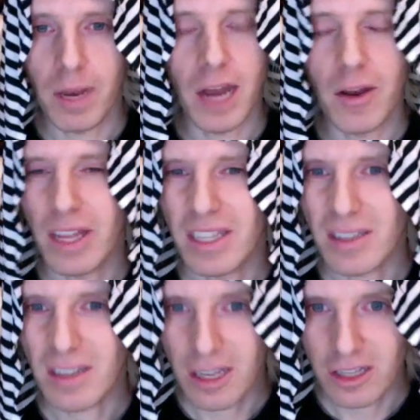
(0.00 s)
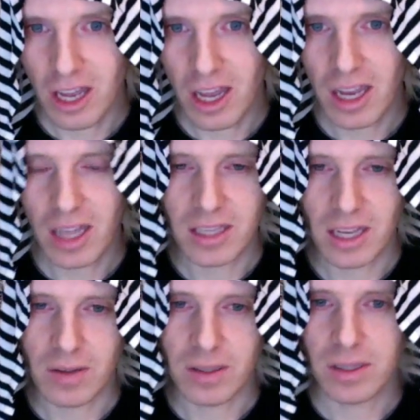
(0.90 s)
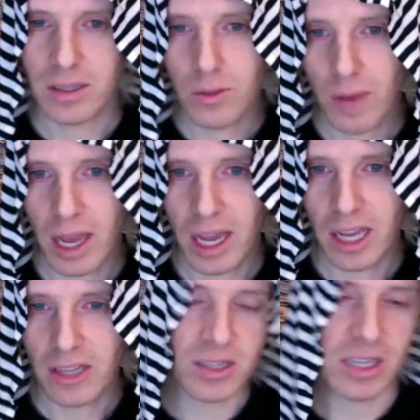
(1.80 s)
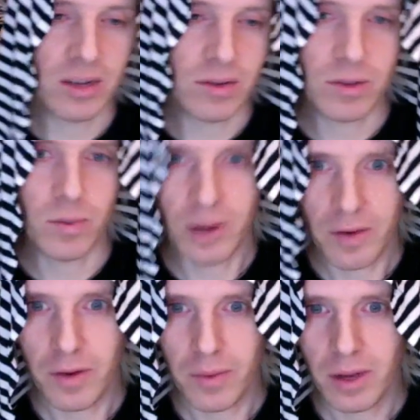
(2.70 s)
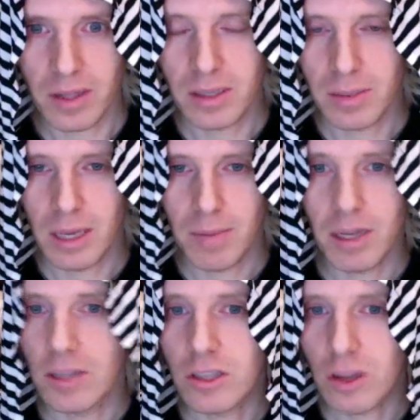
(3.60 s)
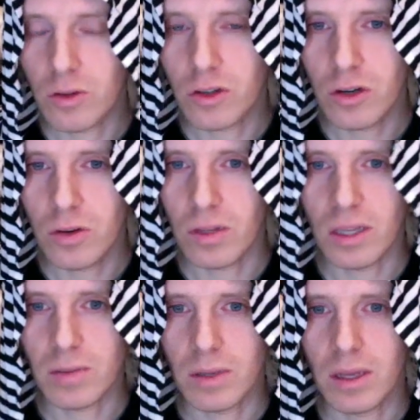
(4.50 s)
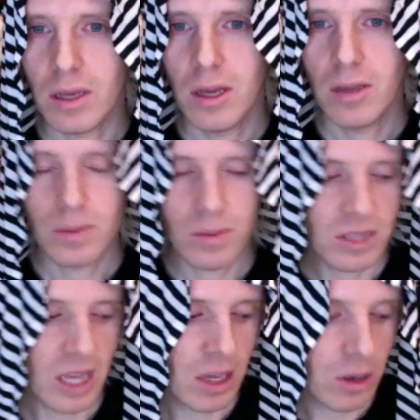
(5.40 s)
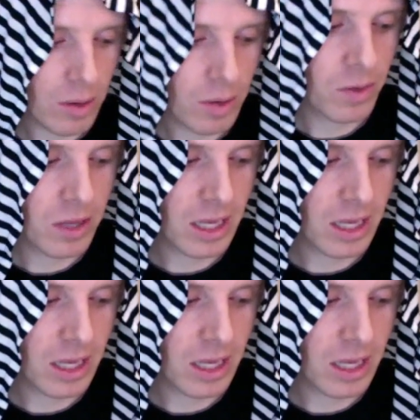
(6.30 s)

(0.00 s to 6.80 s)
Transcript: I know that sounds cliche, it sounds new age, it sounds whatever it wants to be, but it's so true. That's what someone was saying, it really